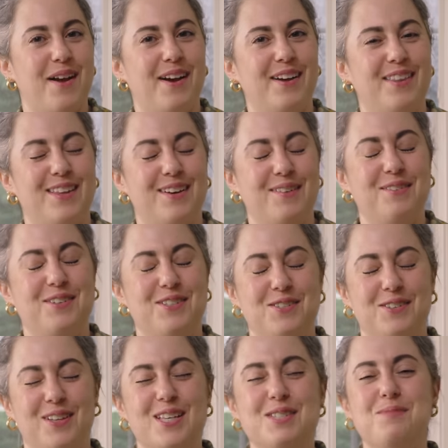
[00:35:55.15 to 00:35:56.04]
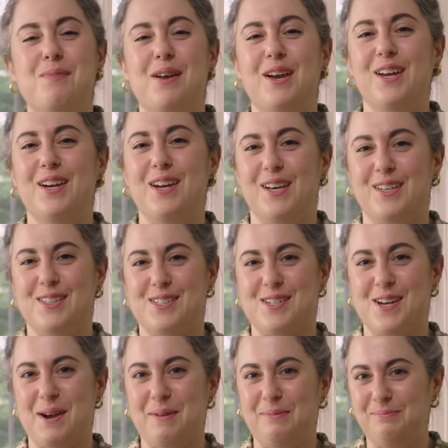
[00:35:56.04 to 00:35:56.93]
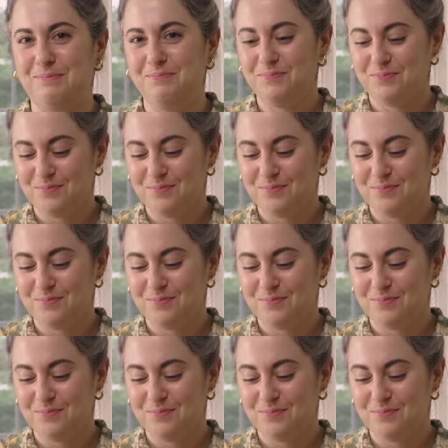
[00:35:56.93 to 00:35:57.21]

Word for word: I know we do less bacon next time.